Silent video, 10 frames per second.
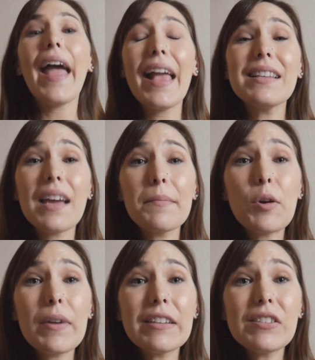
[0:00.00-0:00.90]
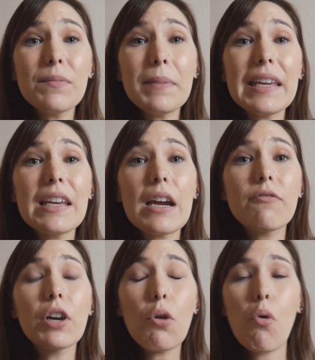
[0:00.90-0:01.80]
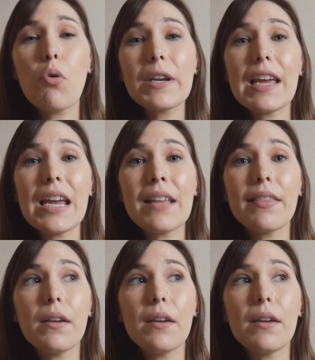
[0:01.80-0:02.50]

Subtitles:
and I'm going to be recording